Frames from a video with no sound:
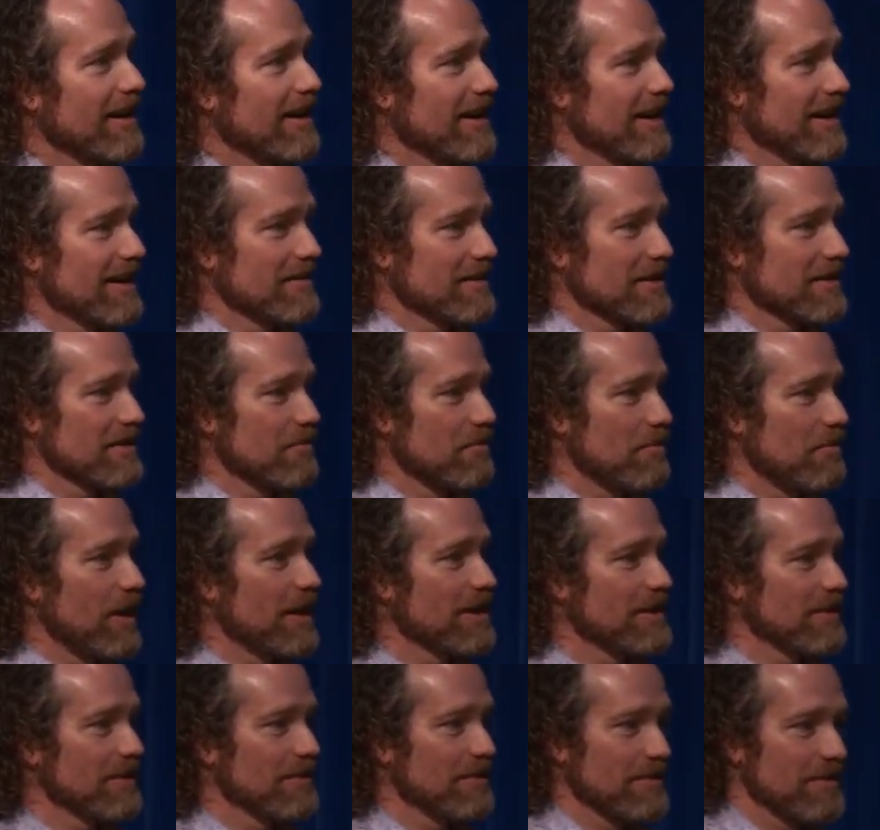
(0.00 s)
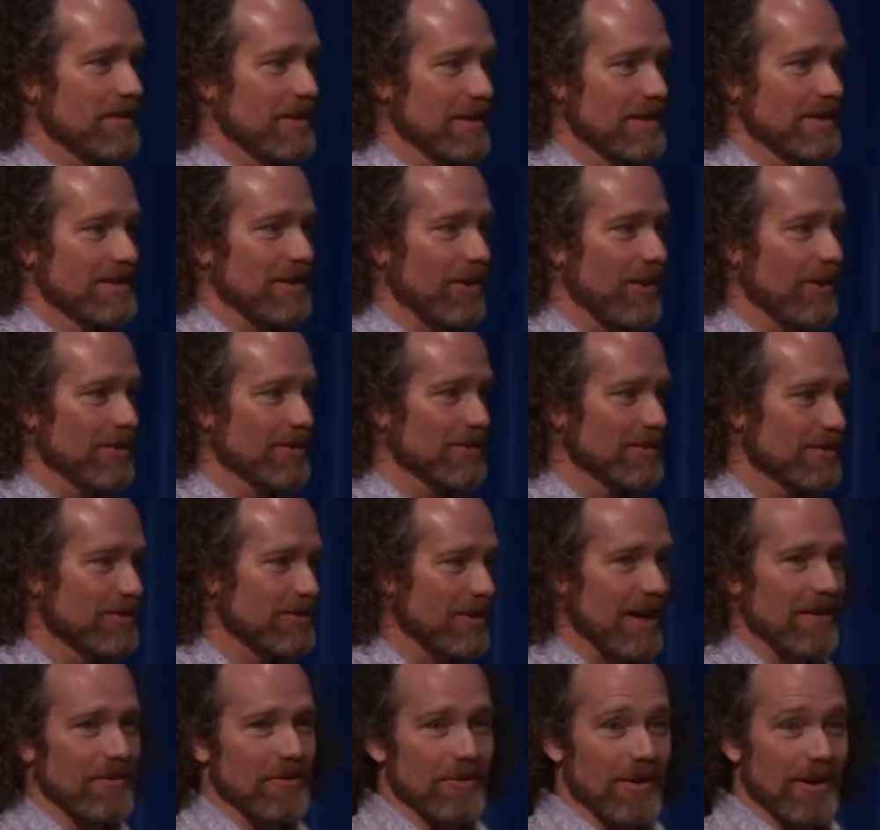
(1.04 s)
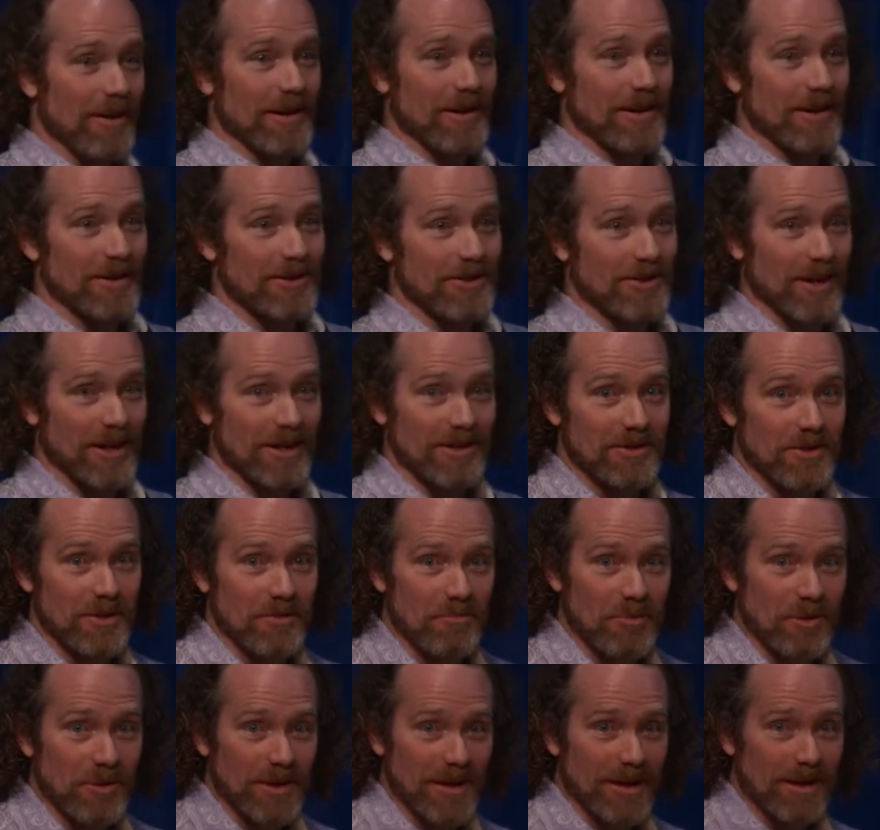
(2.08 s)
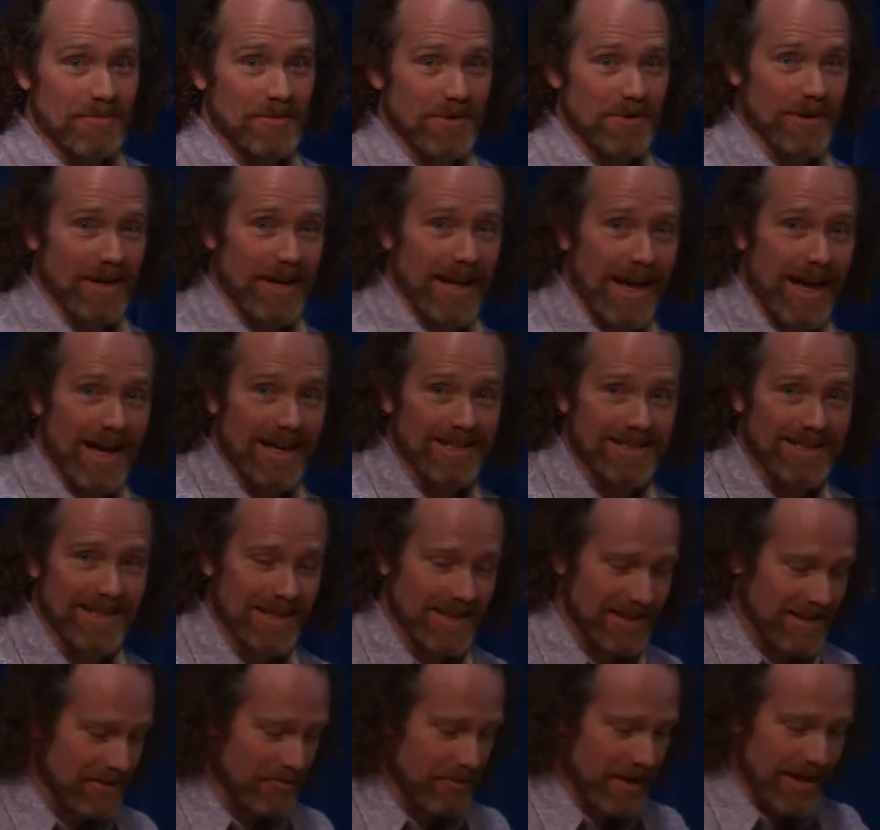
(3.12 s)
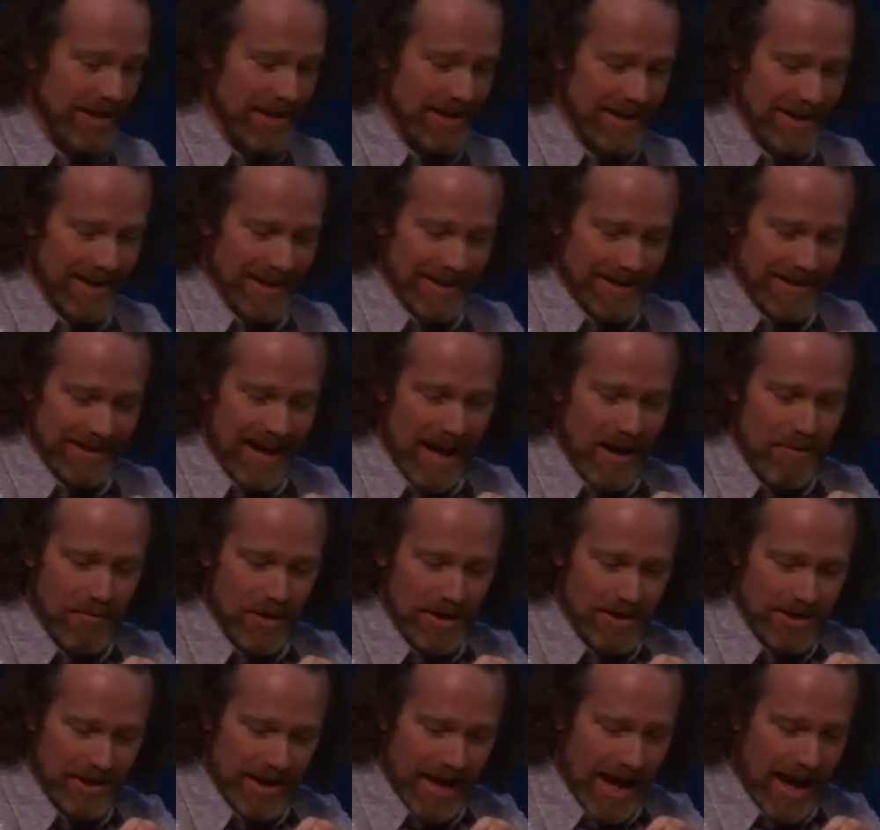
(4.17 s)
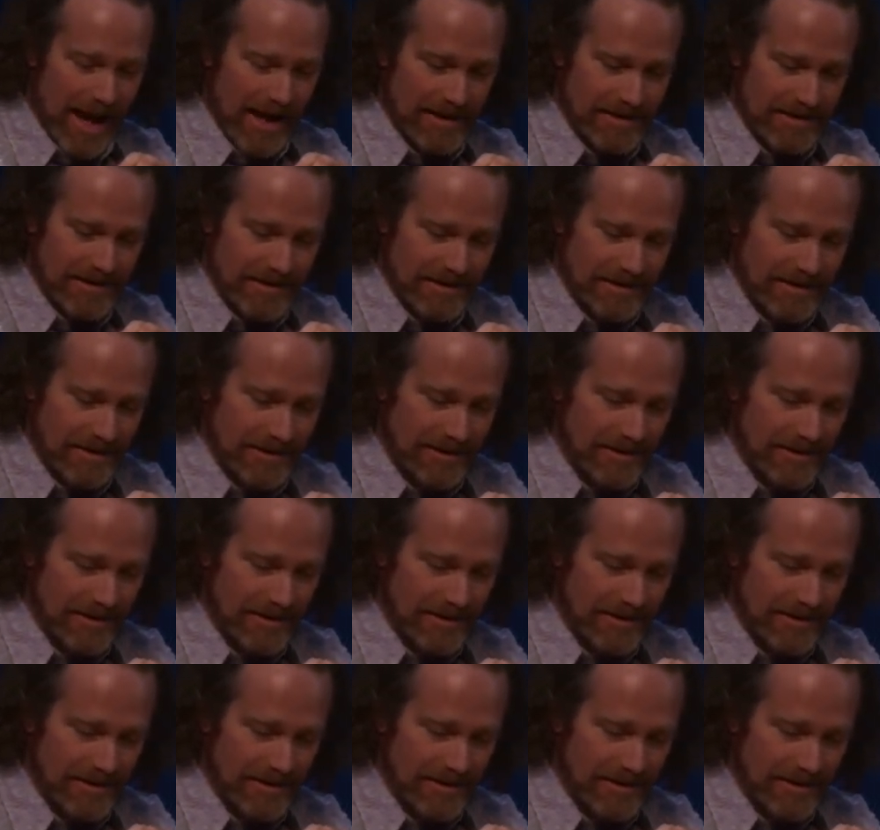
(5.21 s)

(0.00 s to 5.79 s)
it was a bunch of consultants driving around in a truck, sort of pulling up to a gas station, and we needed like that much gas.